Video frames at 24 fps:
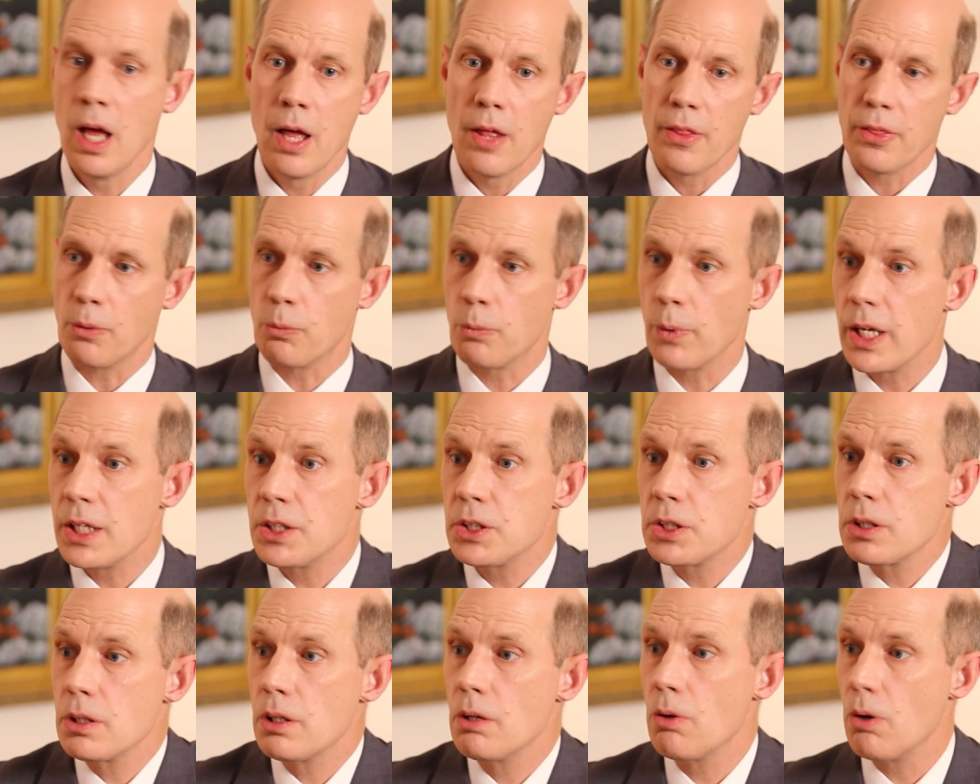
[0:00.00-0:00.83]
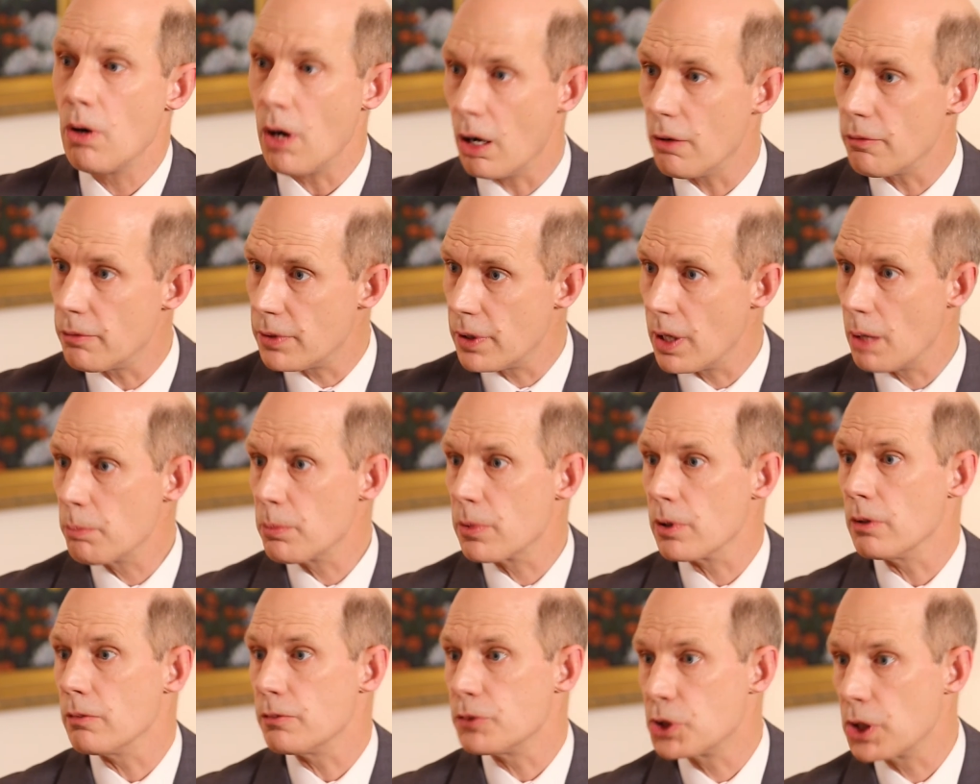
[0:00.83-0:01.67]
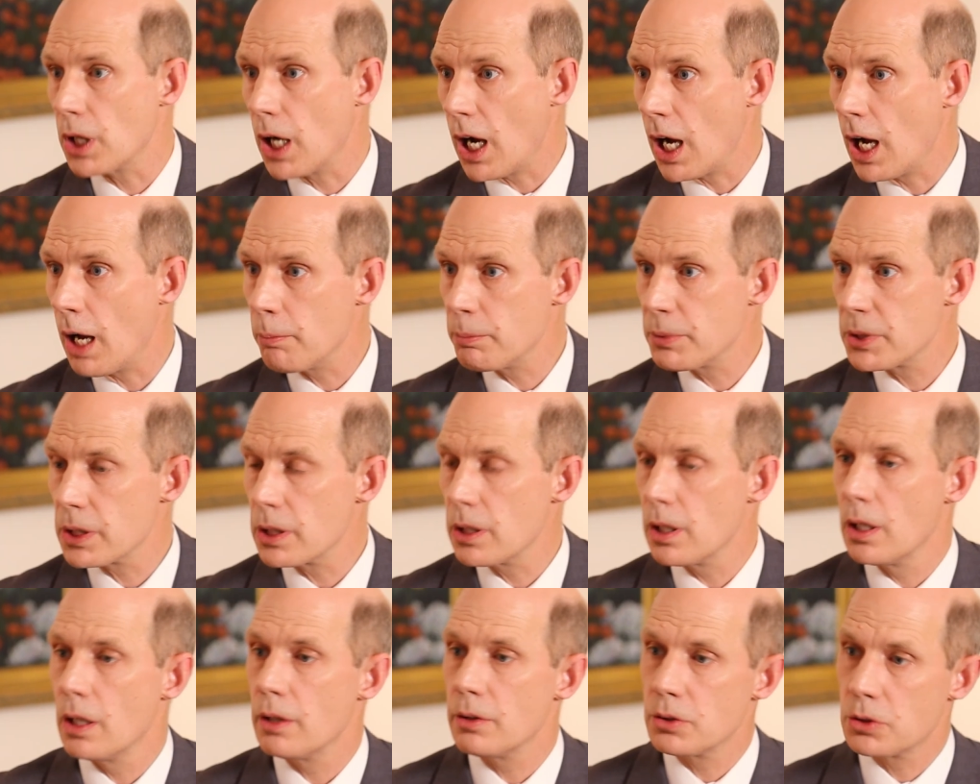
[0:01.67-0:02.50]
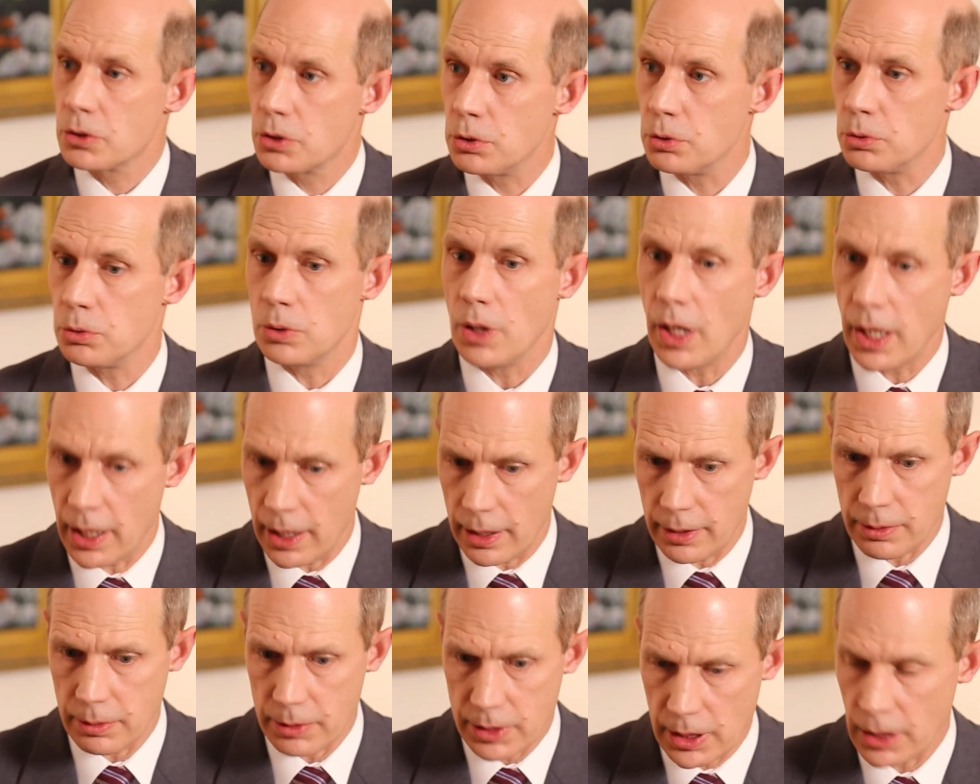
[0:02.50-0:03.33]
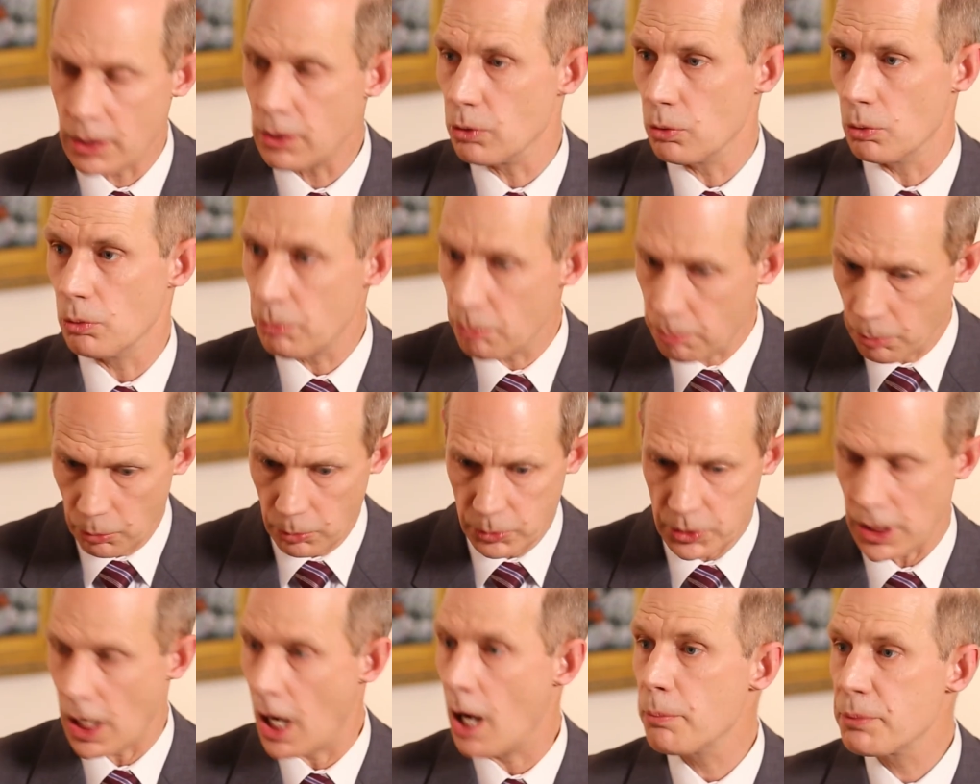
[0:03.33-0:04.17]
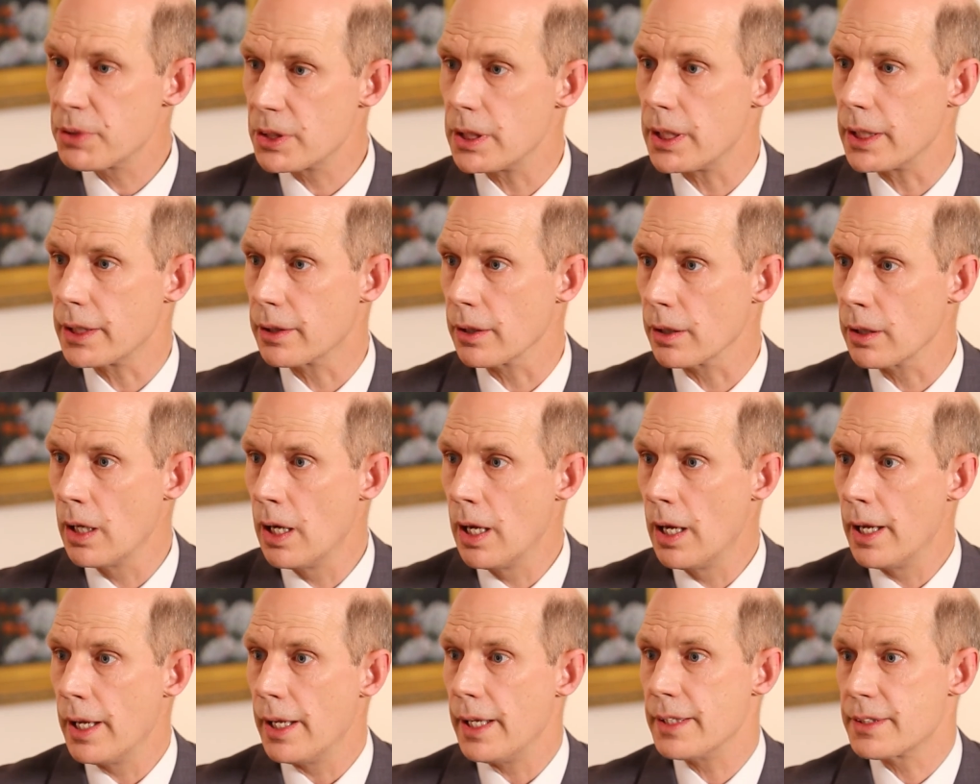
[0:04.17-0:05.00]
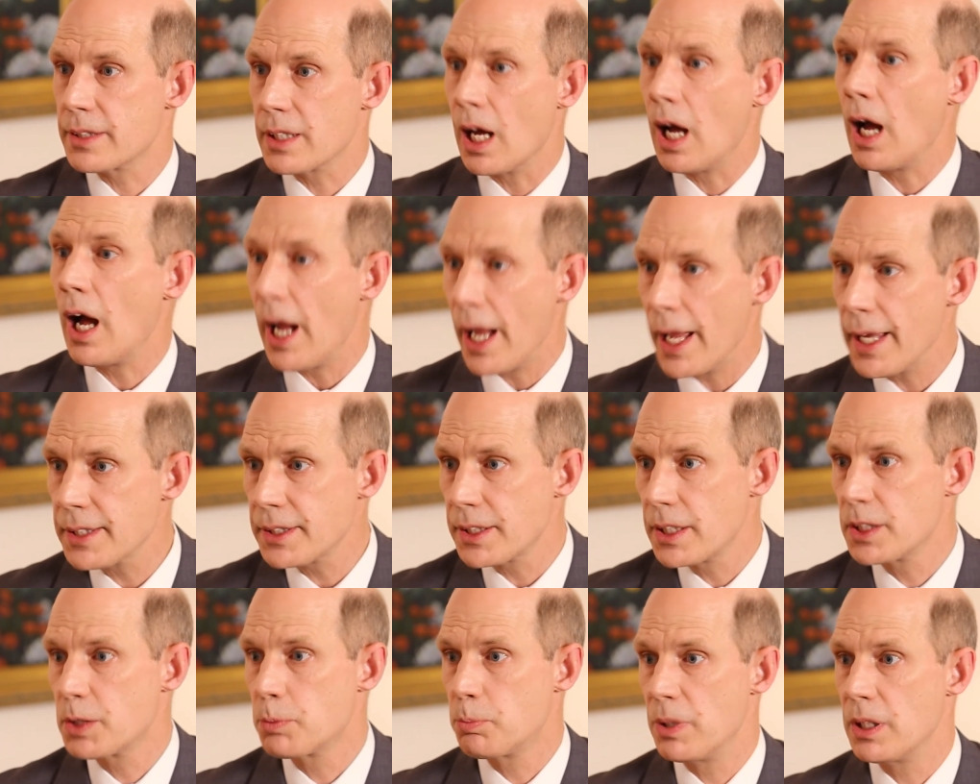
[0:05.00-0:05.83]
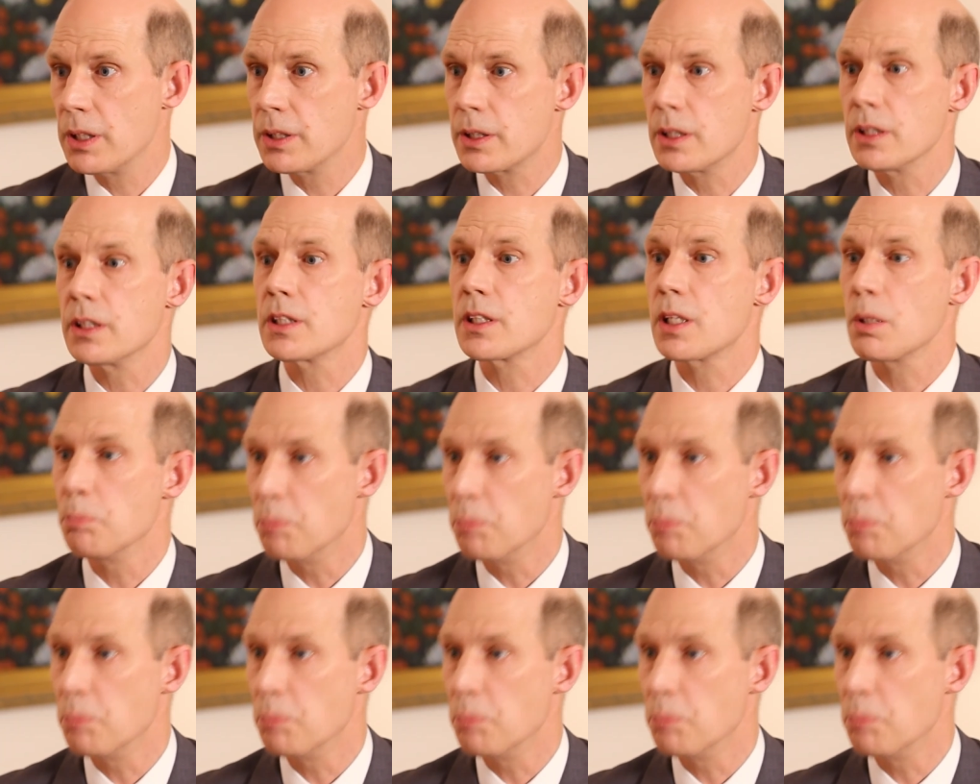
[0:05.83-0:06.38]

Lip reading: The ratio of number of jobs to a single job seeker is the highest it's been since the